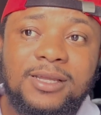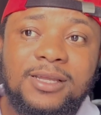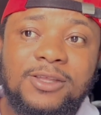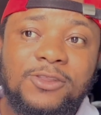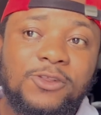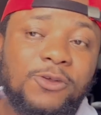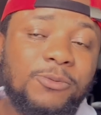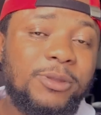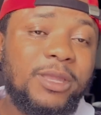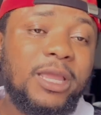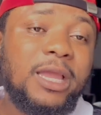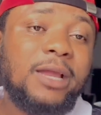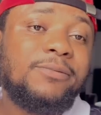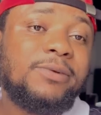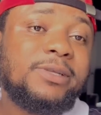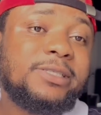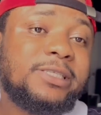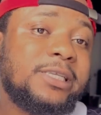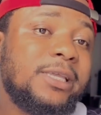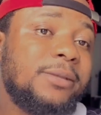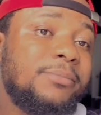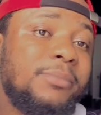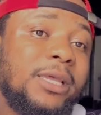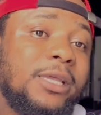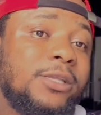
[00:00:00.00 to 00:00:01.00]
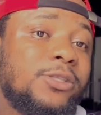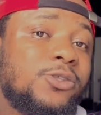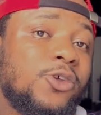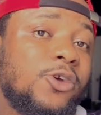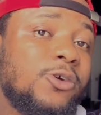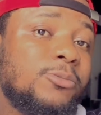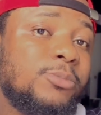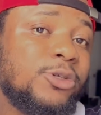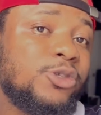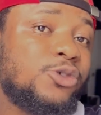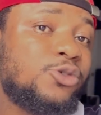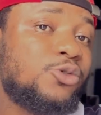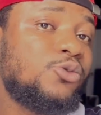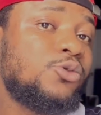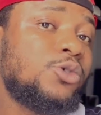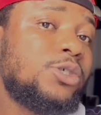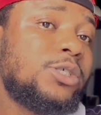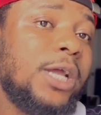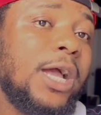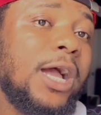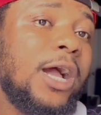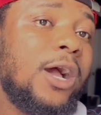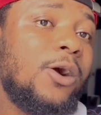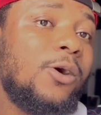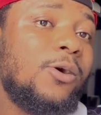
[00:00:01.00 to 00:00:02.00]
not be everything may talk with true
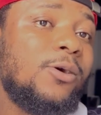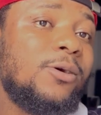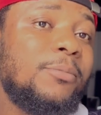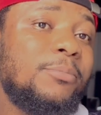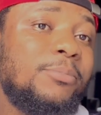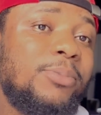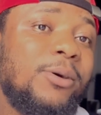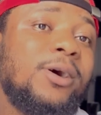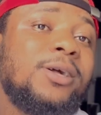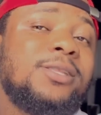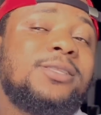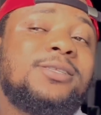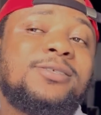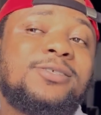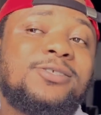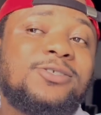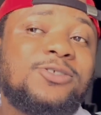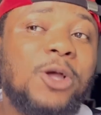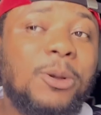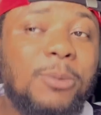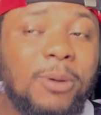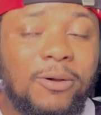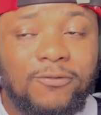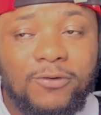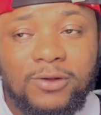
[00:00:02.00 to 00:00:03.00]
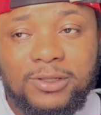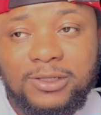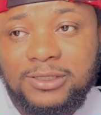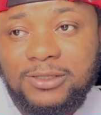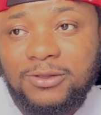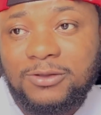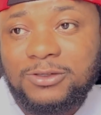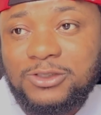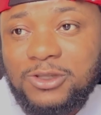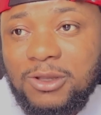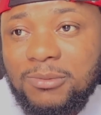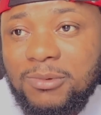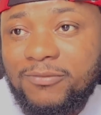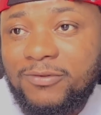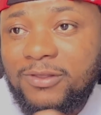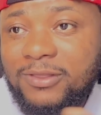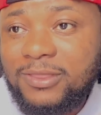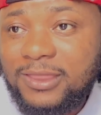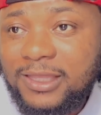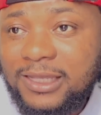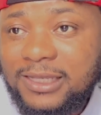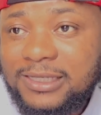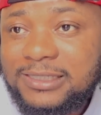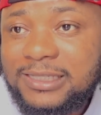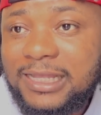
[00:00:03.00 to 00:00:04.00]
shao, but some of the
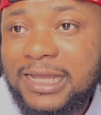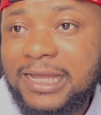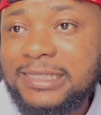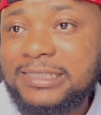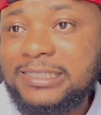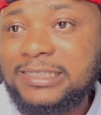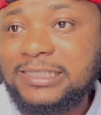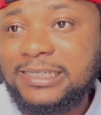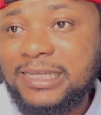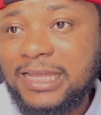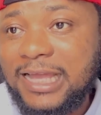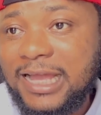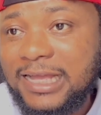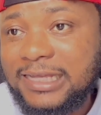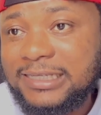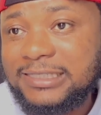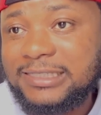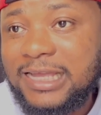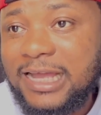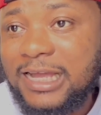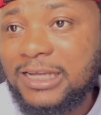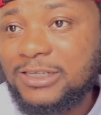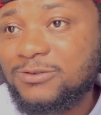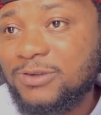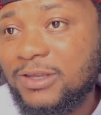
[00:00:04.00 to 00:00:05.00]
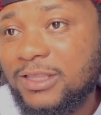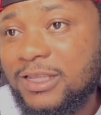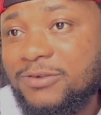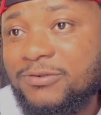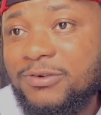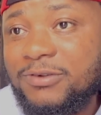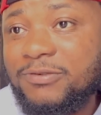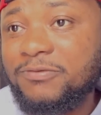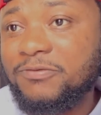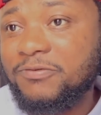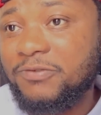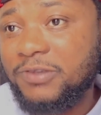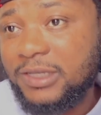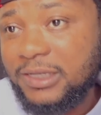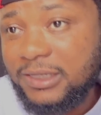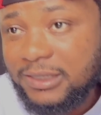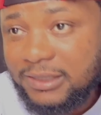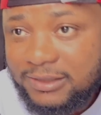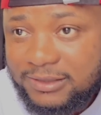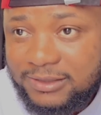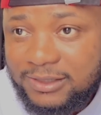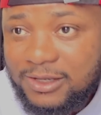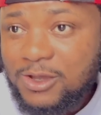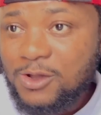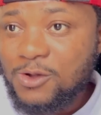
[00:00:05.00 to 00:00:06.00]
things that she has actually
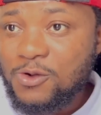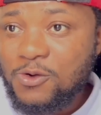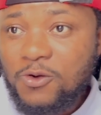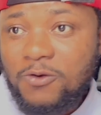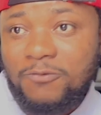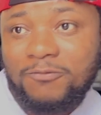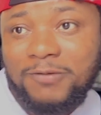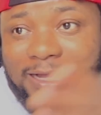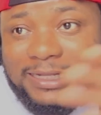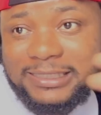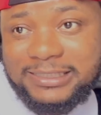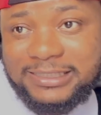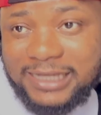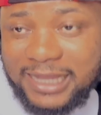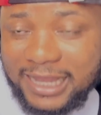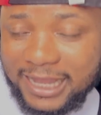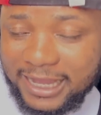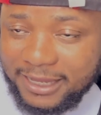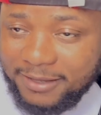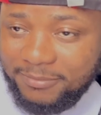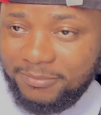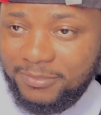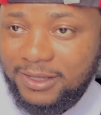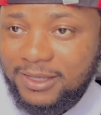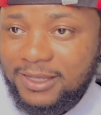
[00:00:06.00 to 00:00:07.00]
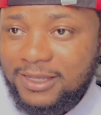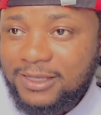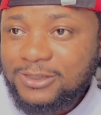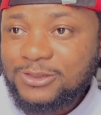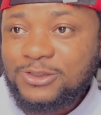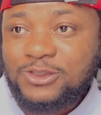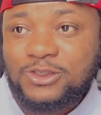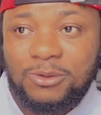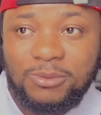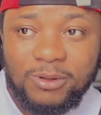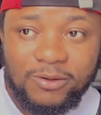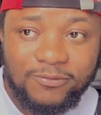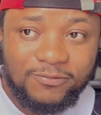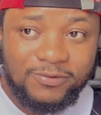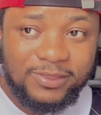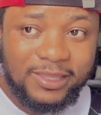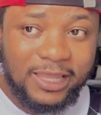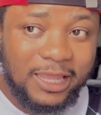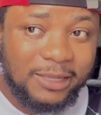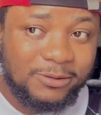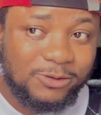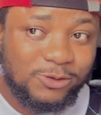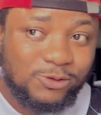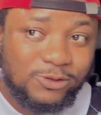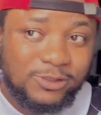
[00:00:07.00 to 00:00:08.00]
revealed over time, some of
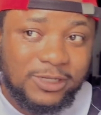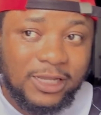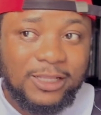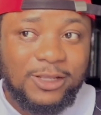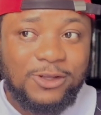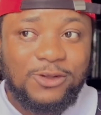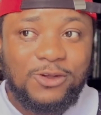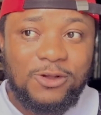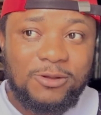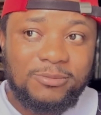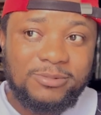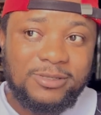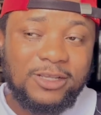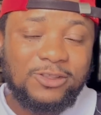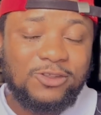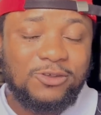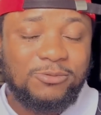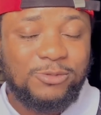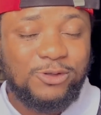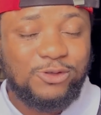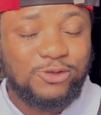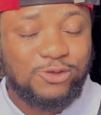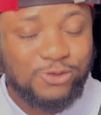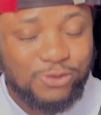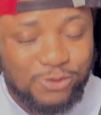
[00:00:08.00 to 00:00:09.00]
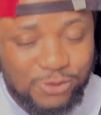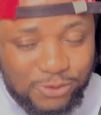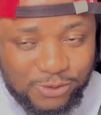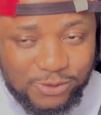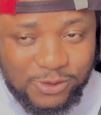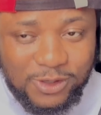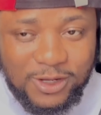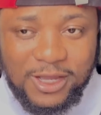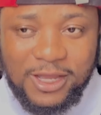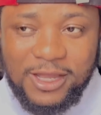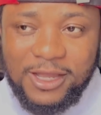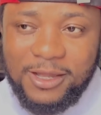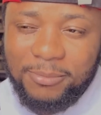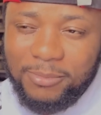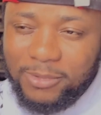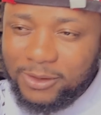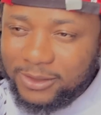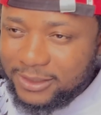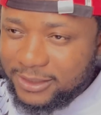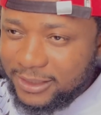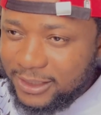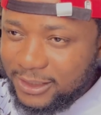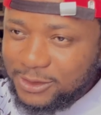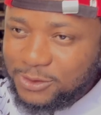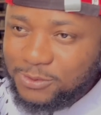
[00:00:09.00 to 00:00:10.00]
them usually comes out to be true.
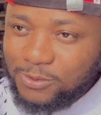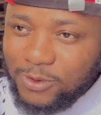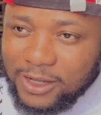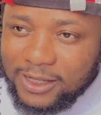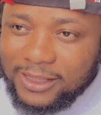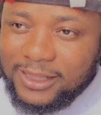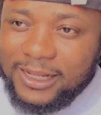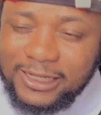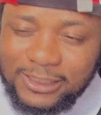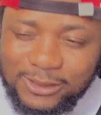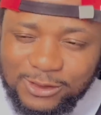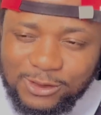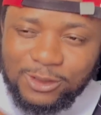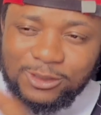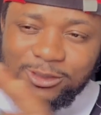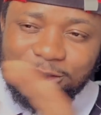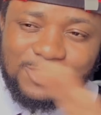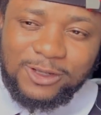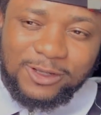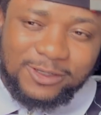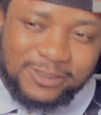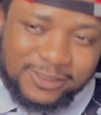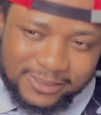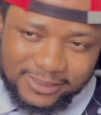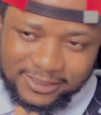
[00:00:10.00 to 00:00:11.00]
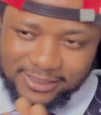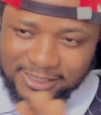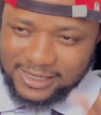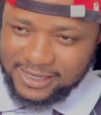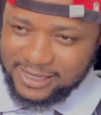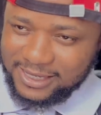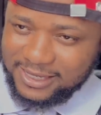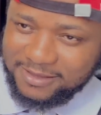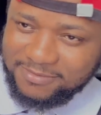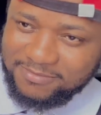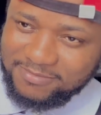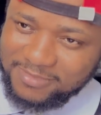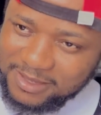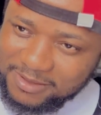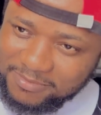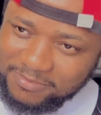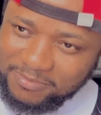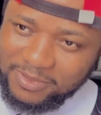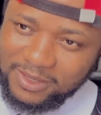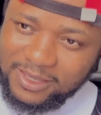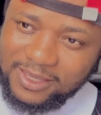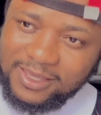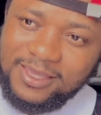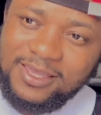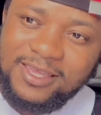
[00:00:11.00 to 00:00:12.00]
But this one, let us just say,
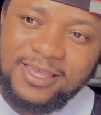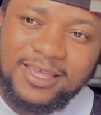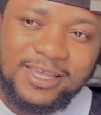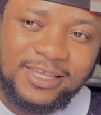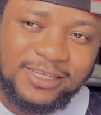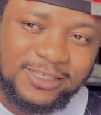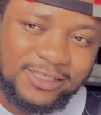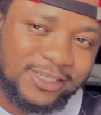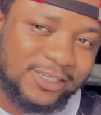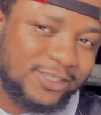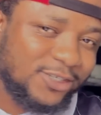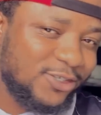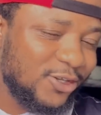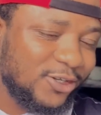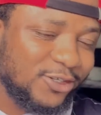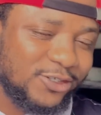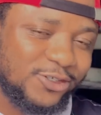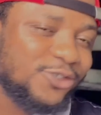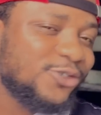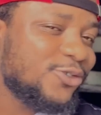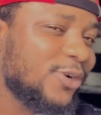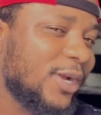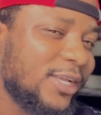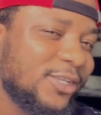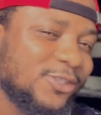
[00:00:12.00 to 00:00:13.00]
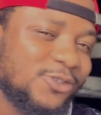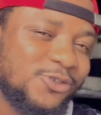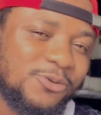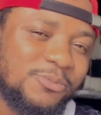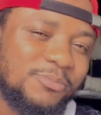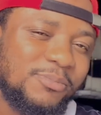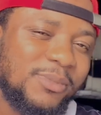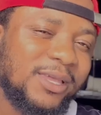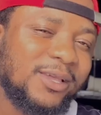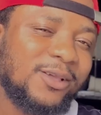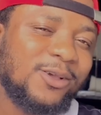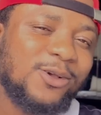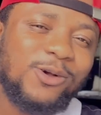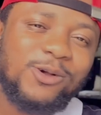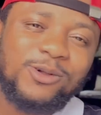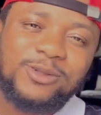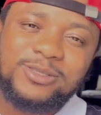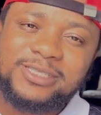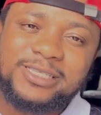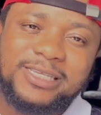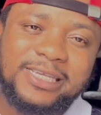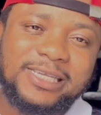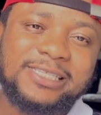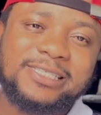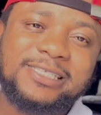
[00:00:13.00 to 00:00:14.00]
maybe she's just trying to make
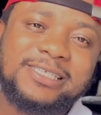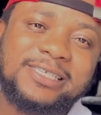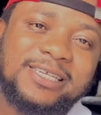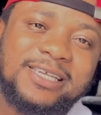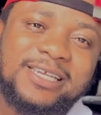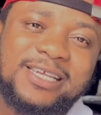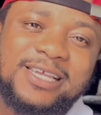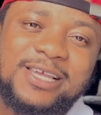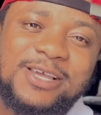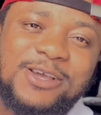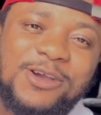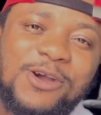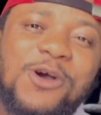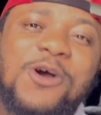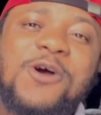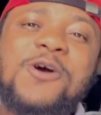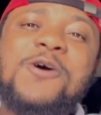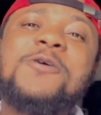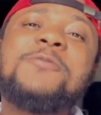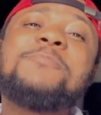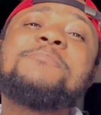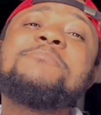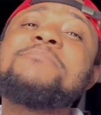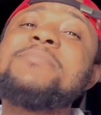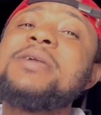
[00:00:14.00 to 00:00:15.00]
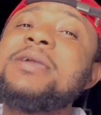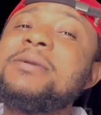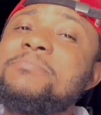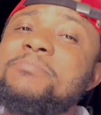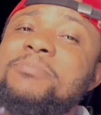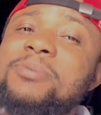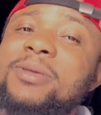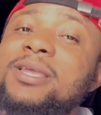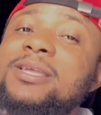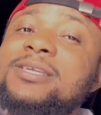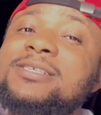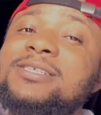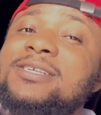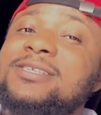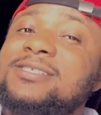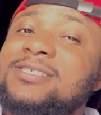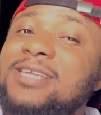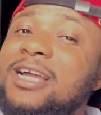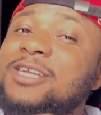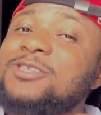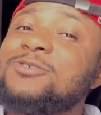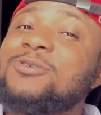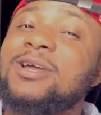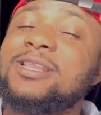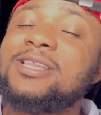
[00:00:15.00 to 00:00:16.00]
content. Or maybe she's
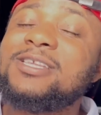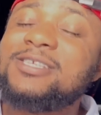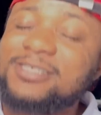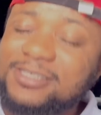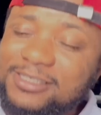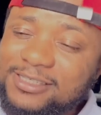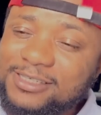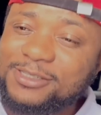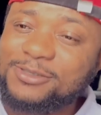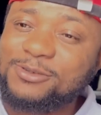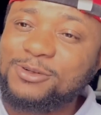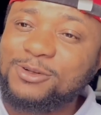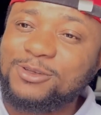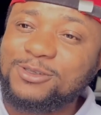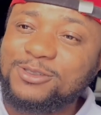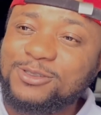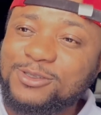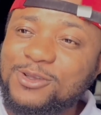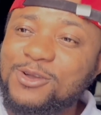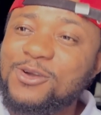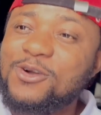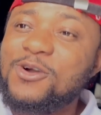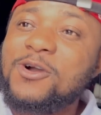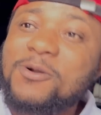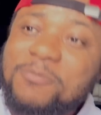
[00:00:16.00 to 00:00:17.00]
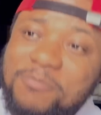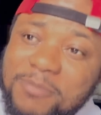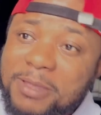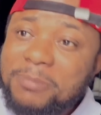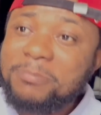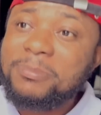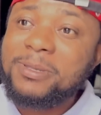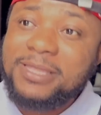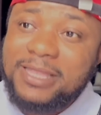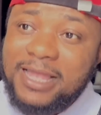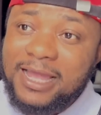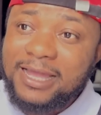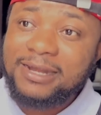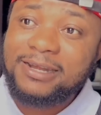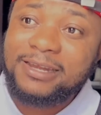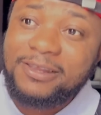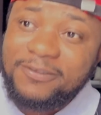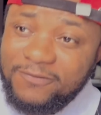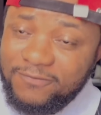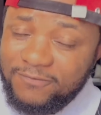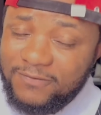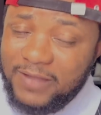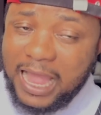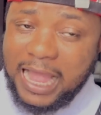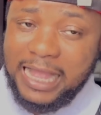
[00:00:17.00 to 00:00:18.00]
actually serious. Or maybe not real
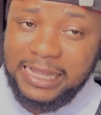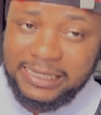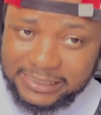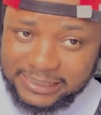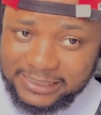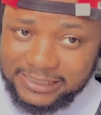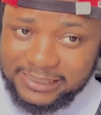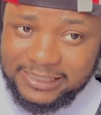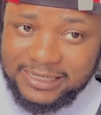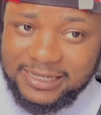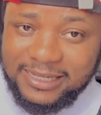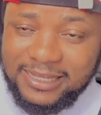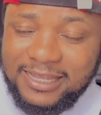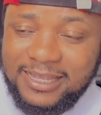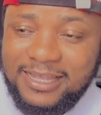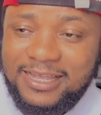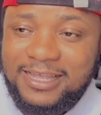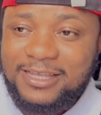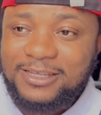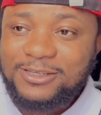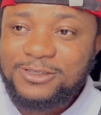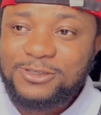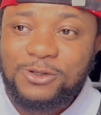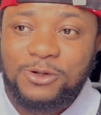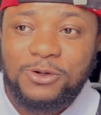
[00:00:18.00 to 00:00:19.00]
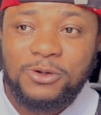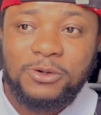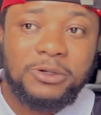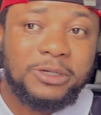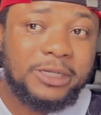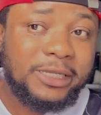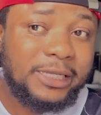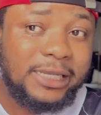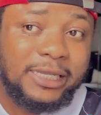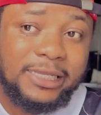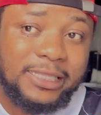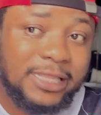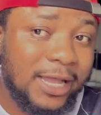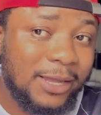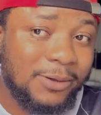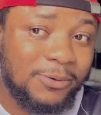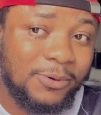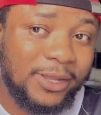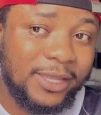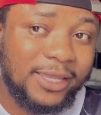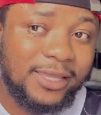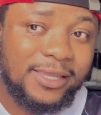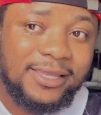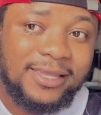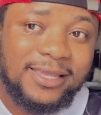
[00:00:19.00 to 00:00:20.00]
facts. So either
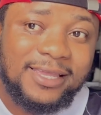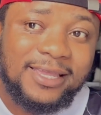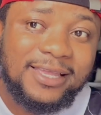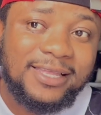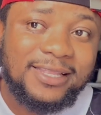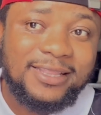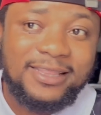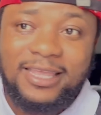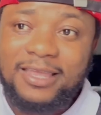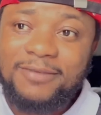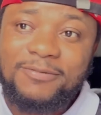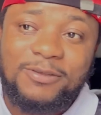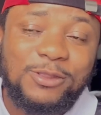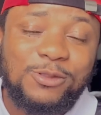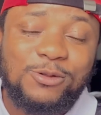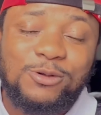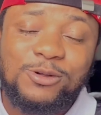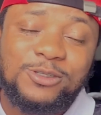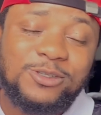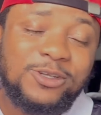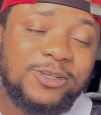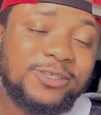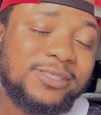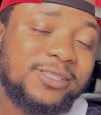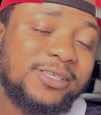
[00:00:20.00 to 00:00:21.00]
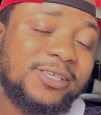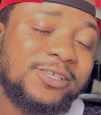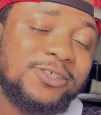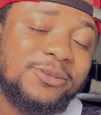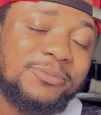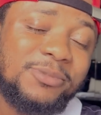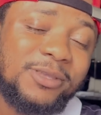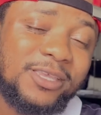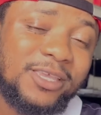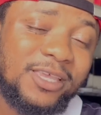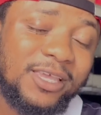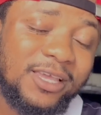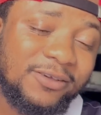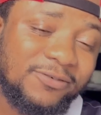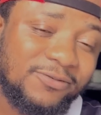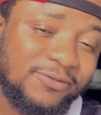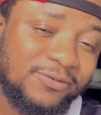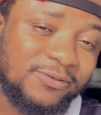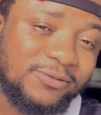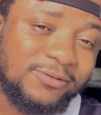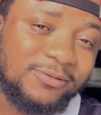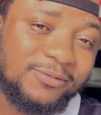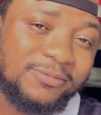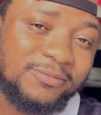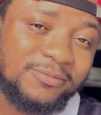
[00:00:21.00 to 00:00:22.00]
way, Davido just needs to be careful.